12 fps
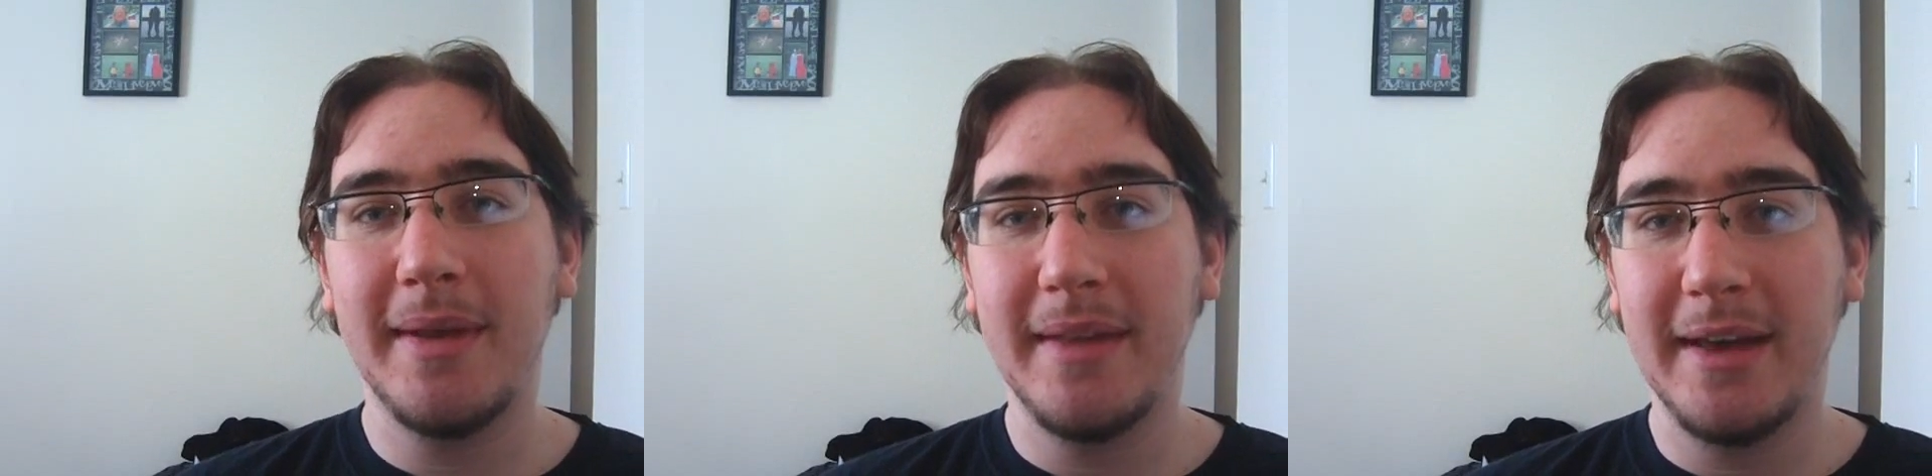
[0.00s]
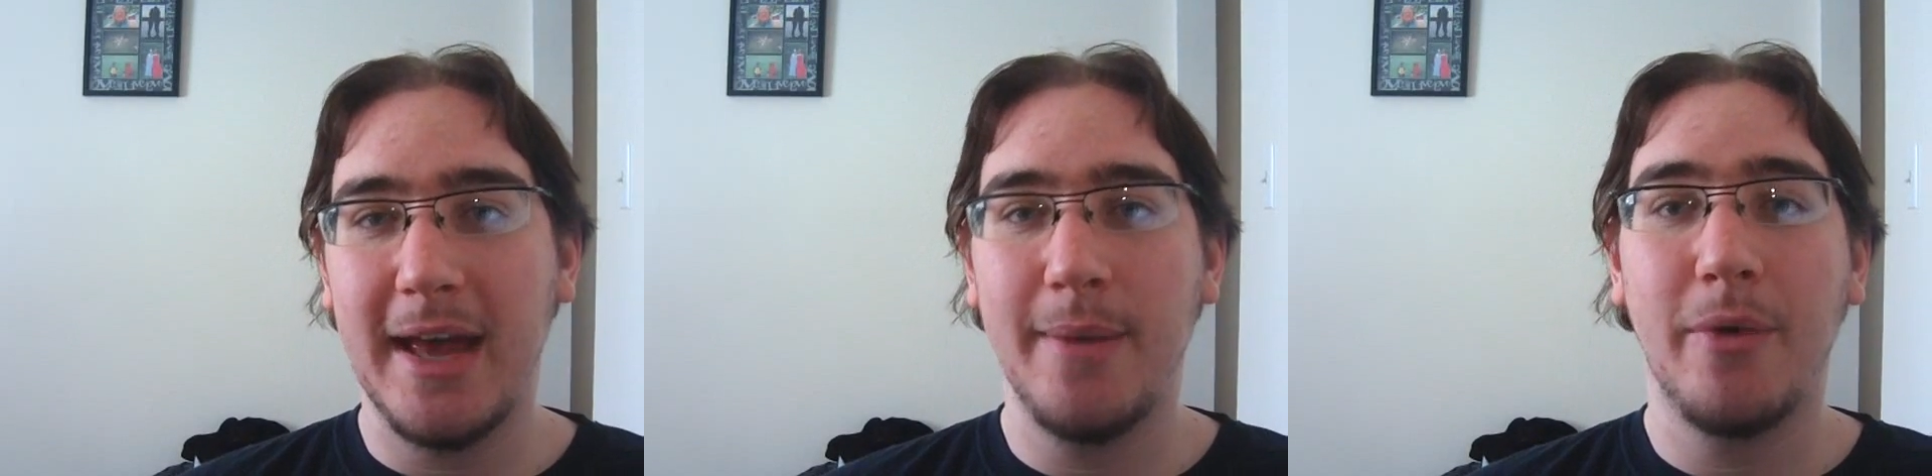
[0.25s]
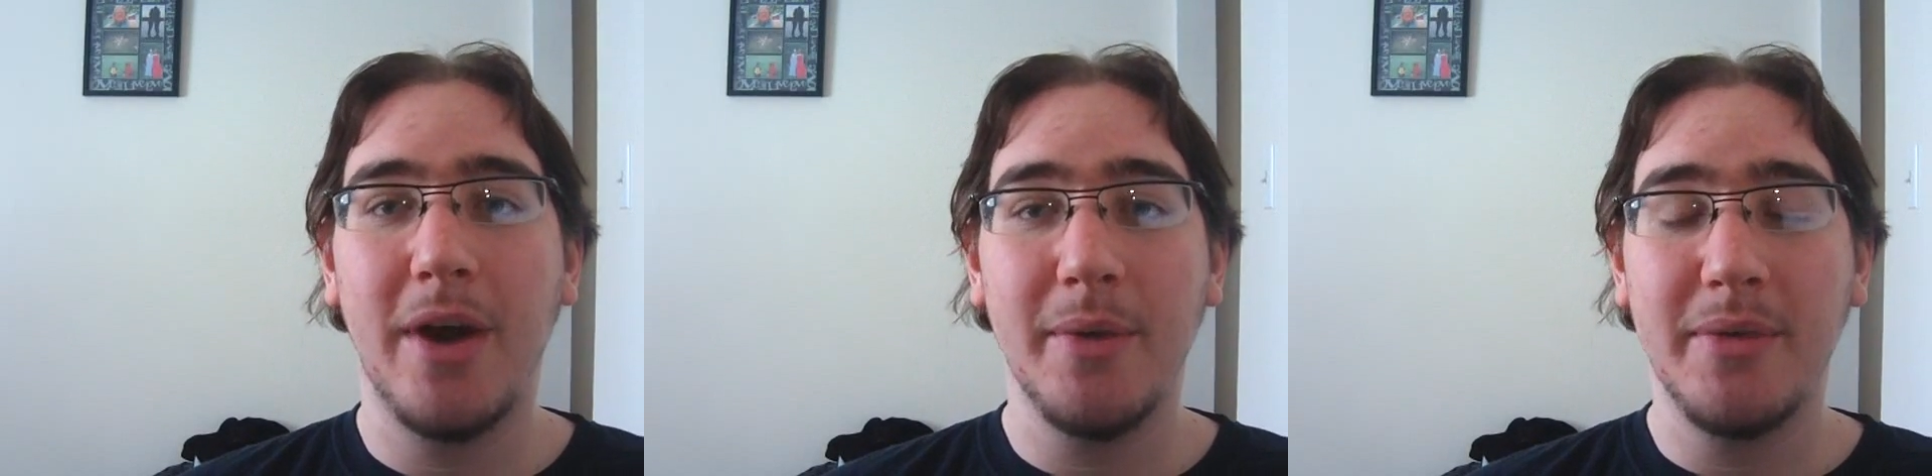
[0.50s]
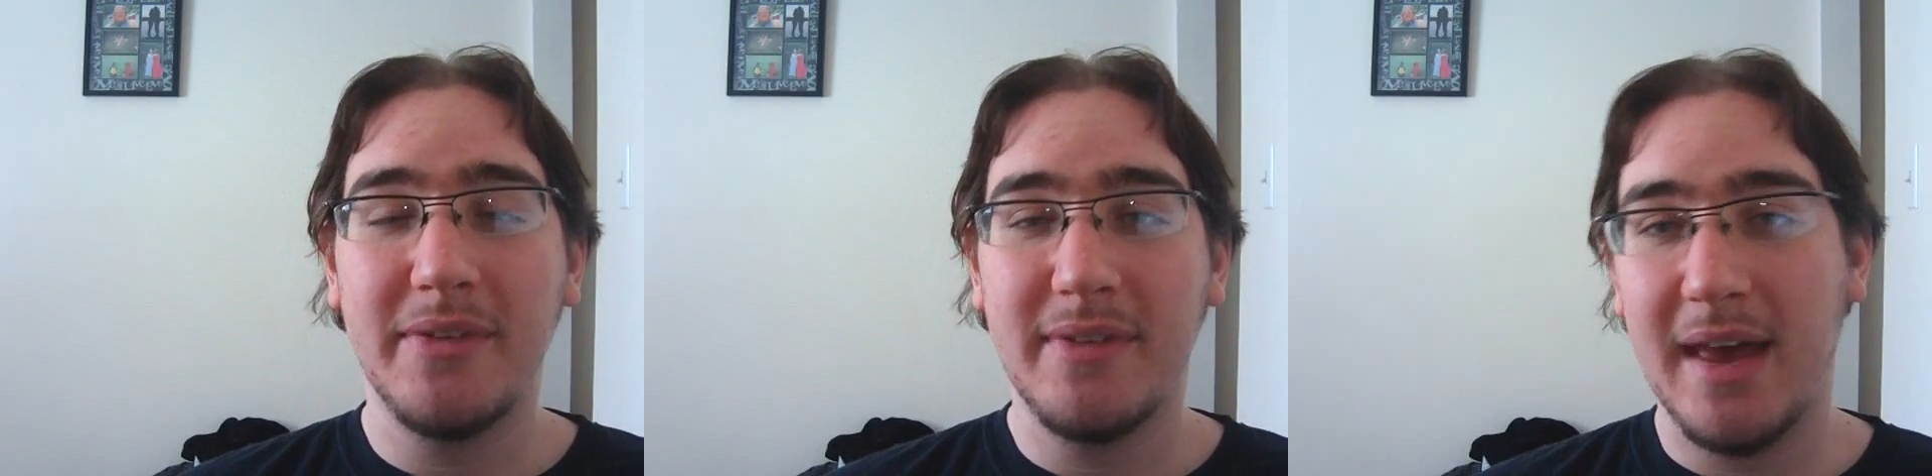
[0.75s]
in the game where I
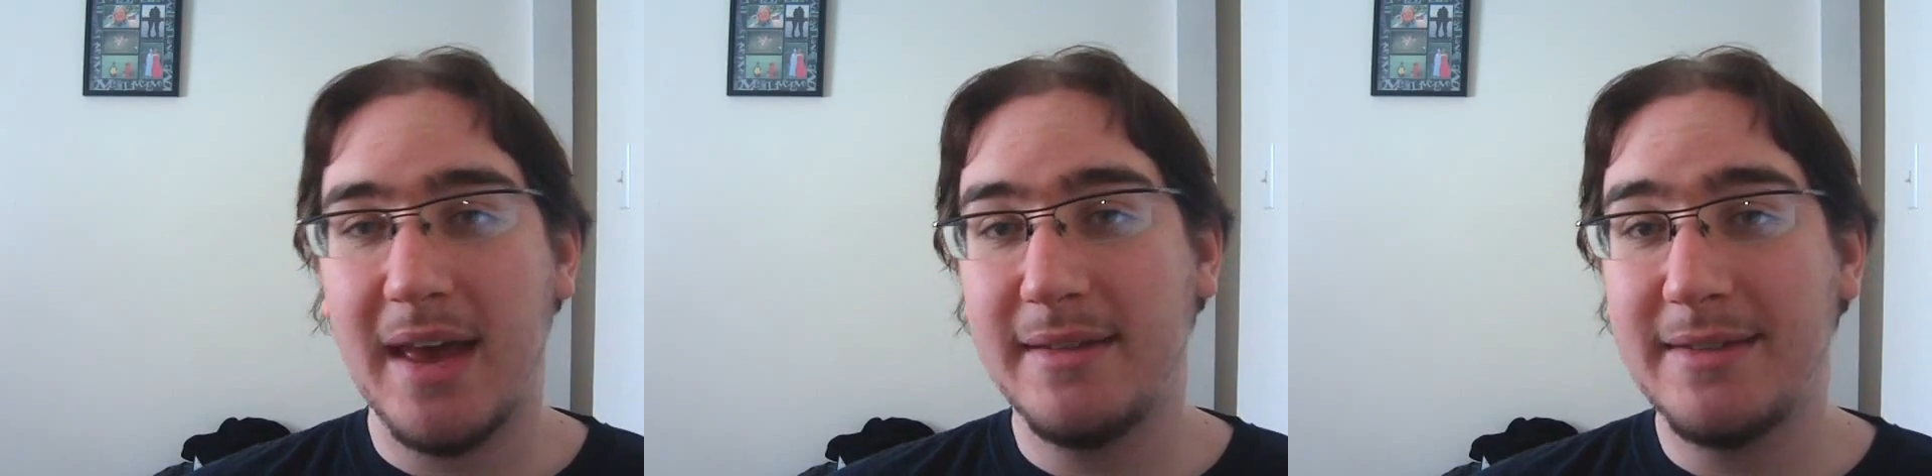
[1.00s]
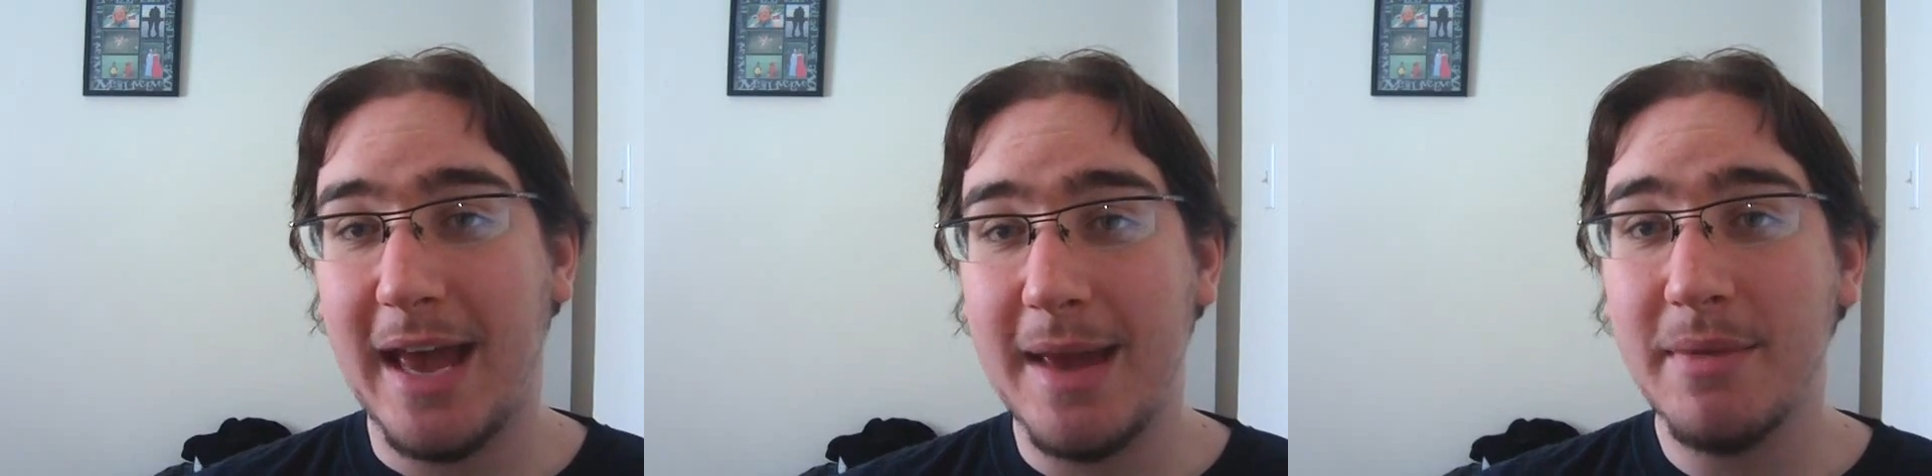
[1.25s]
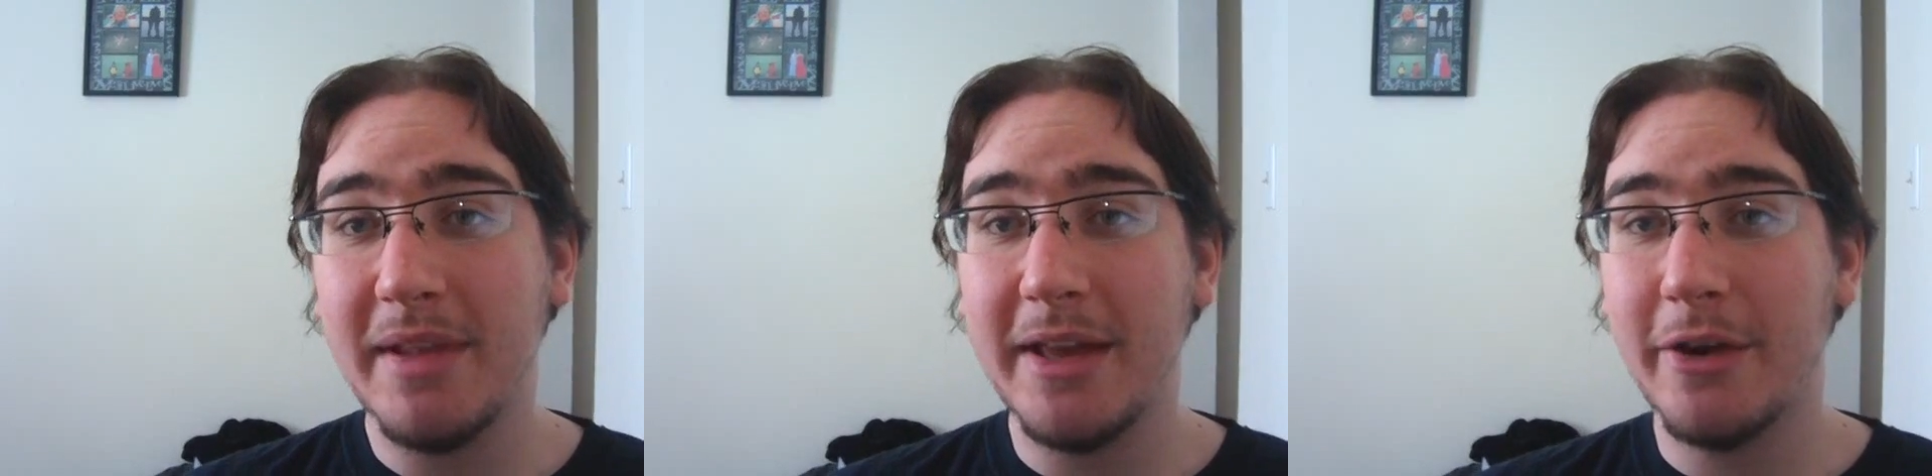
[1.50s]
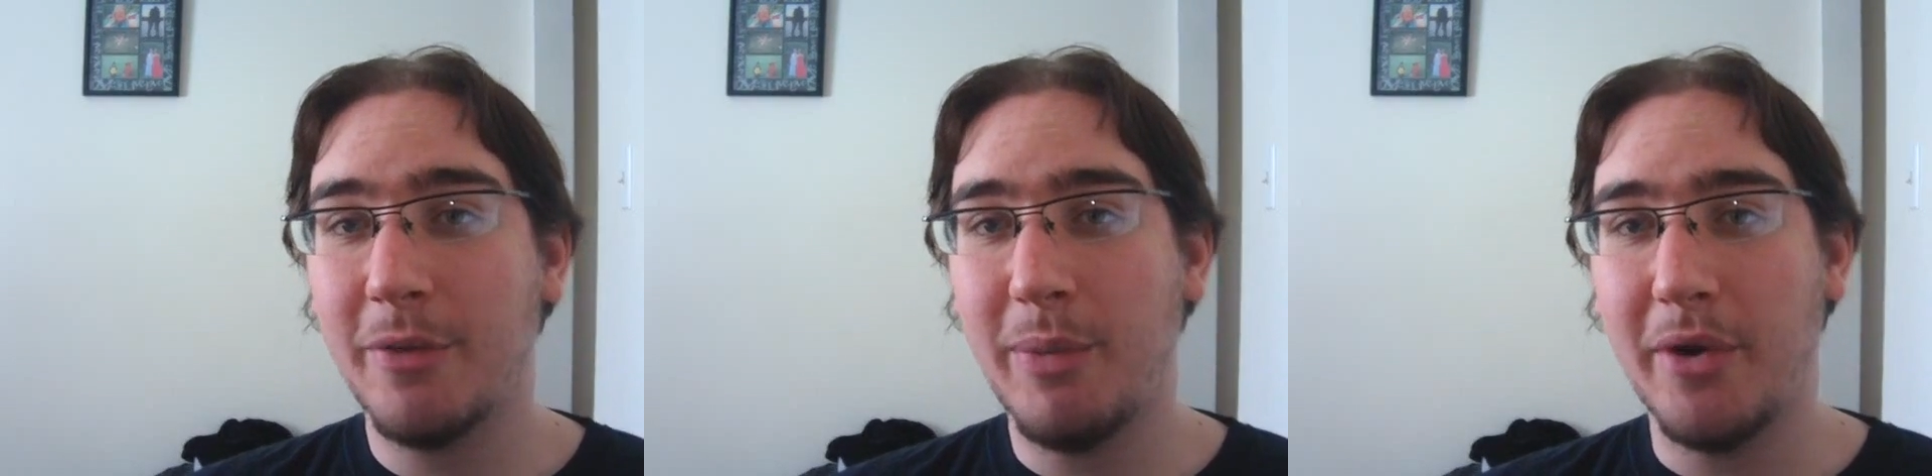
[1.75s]
would say
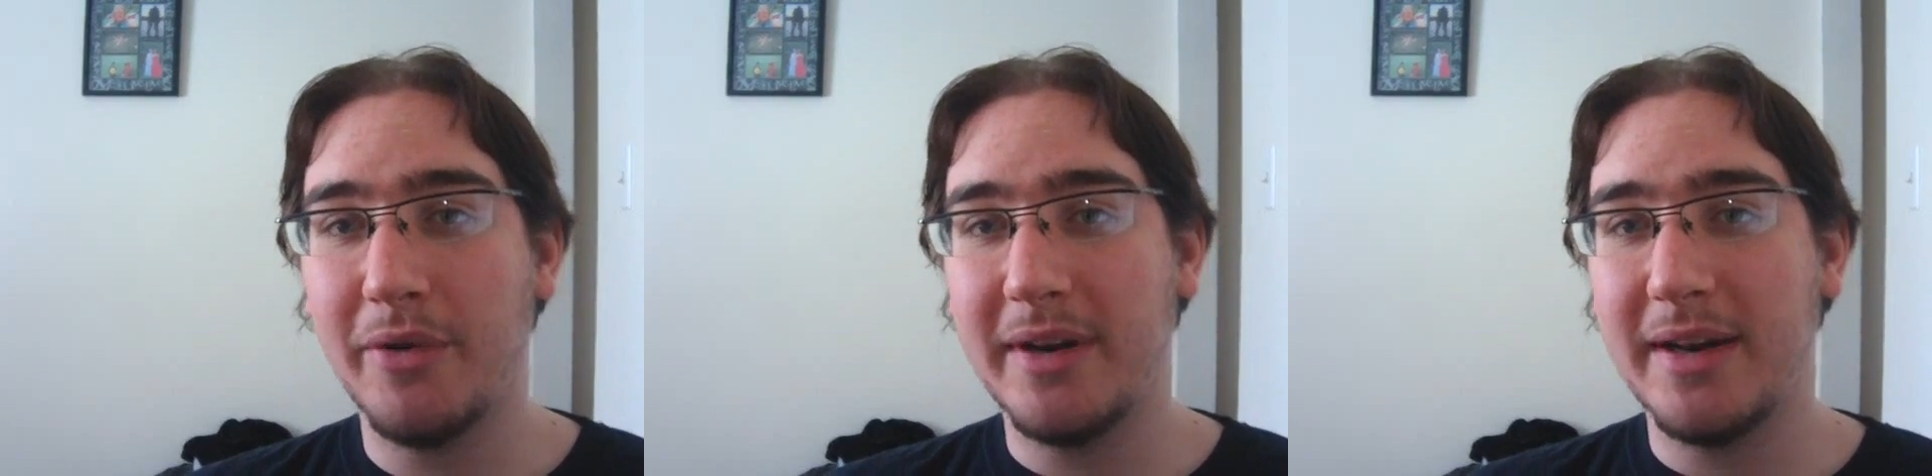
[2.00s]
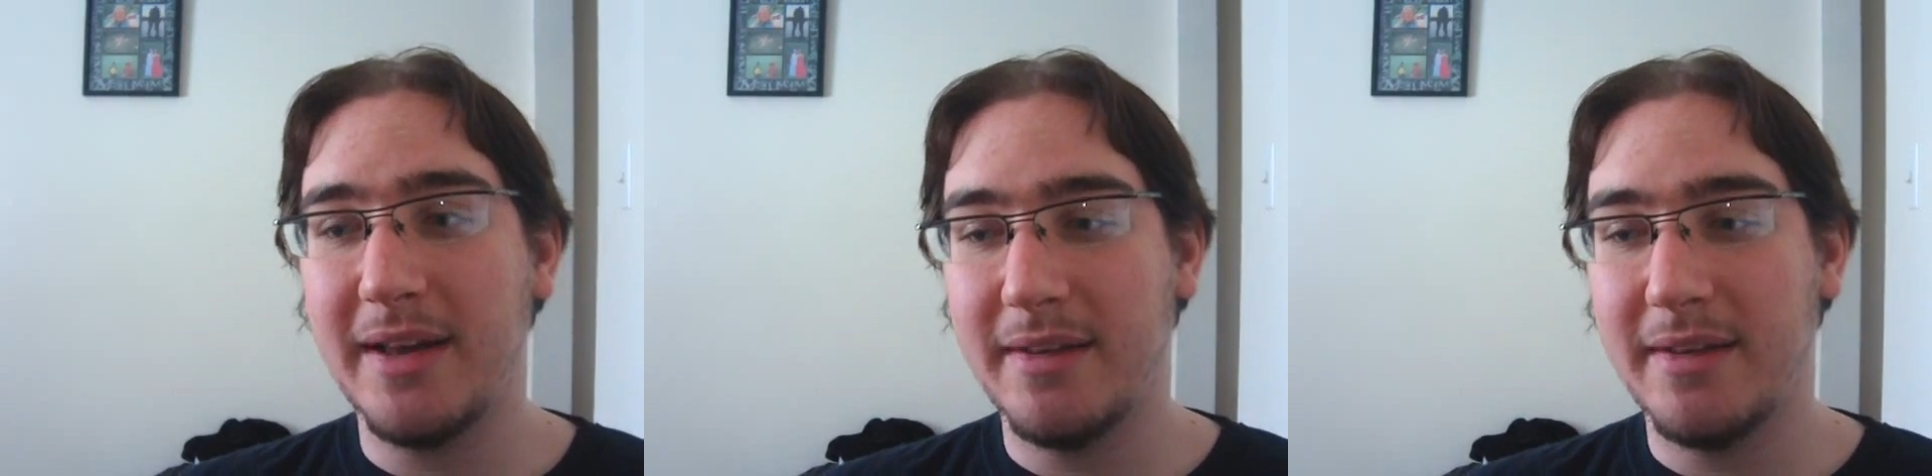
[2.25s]
tabling your opponent